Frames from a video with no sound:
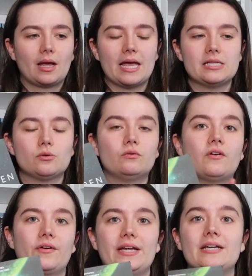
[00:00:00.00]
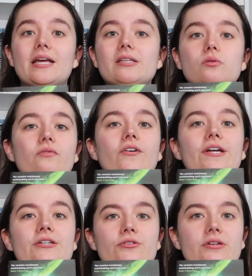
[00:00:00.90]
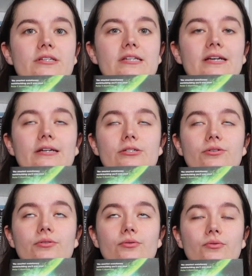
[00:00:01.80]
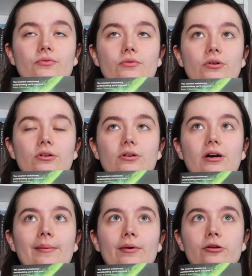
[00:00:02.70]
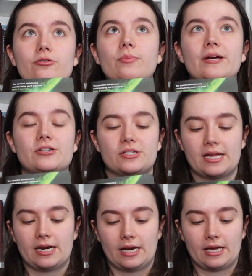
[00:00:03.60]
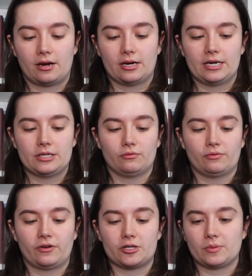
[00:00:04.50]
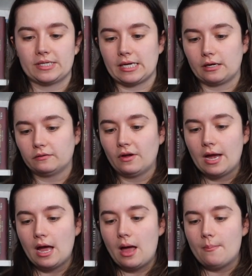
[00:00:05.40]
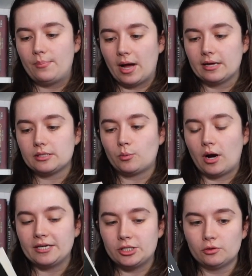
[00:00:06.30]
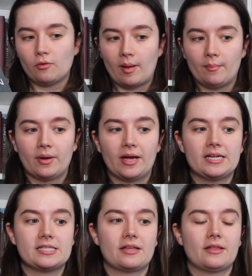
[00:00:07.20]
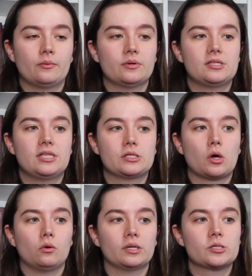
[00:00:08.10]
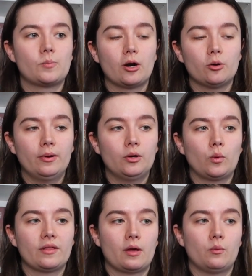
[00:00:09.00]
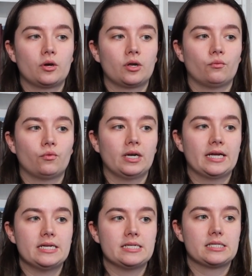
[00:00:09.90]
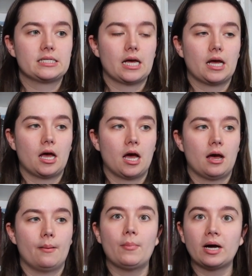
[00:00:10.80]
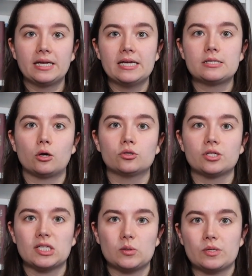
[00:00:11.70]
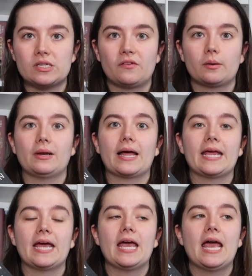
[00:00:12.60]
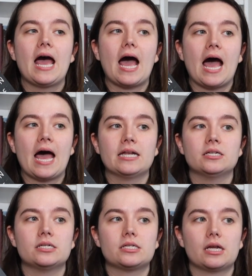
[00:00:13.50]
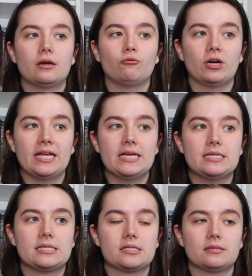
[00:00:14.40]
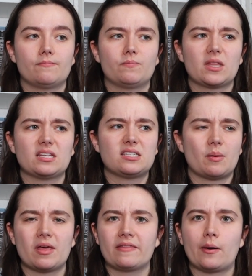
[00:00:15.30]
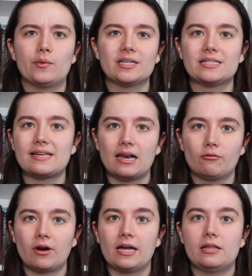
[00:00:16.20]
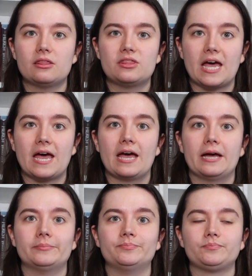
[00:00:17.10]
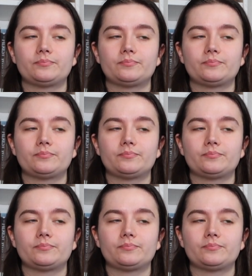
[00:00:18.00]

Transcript: it's all very it's all very interesting. I don't know an awful lot. I'm 100 pages in and I kind of need to refresh myself. But what I do remember is that there was this whole experiment where they were going to release uh, monkeys onto this specific planet and release something that would accelerate their